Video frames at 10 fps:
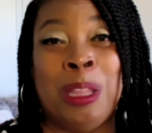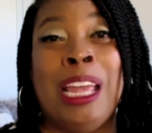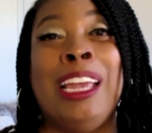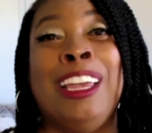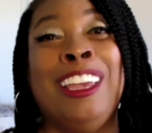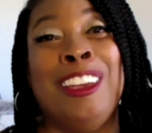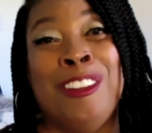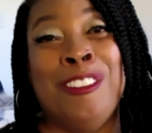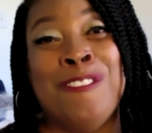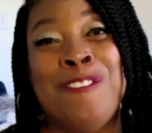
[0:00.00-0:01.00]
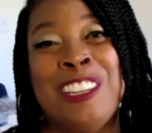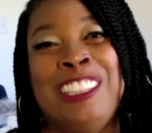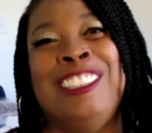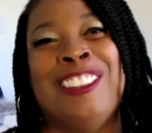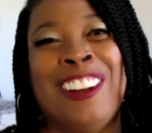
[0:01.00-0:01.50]
Thank you for
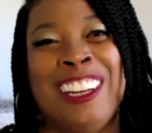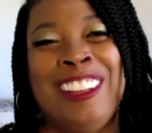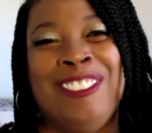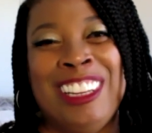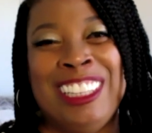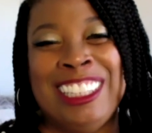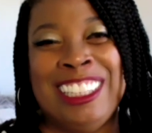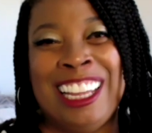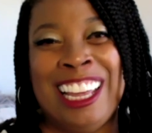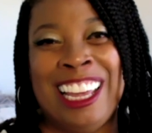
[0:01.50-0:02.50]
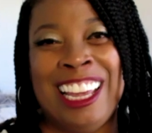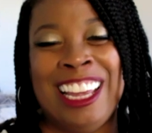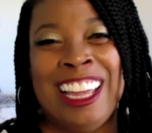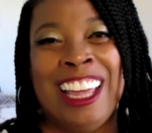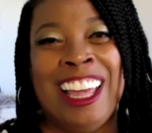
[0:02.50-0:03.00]
joining me
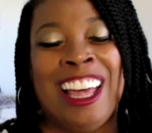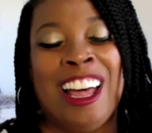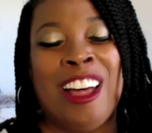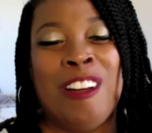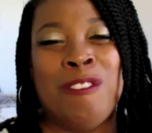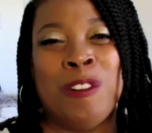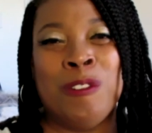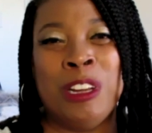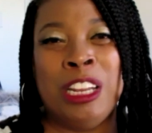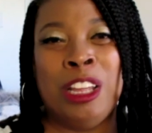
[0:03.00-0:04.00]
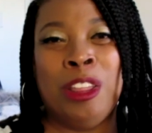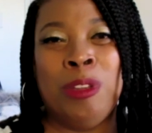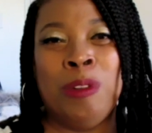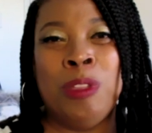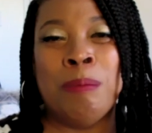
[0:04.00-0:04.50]
today for reading
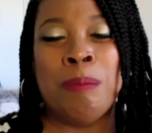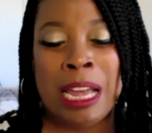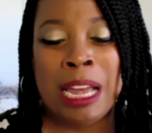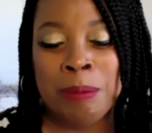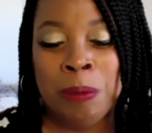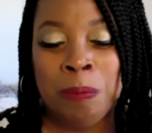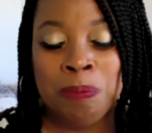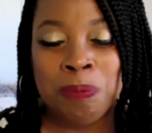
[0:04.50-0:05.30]
through the Bible.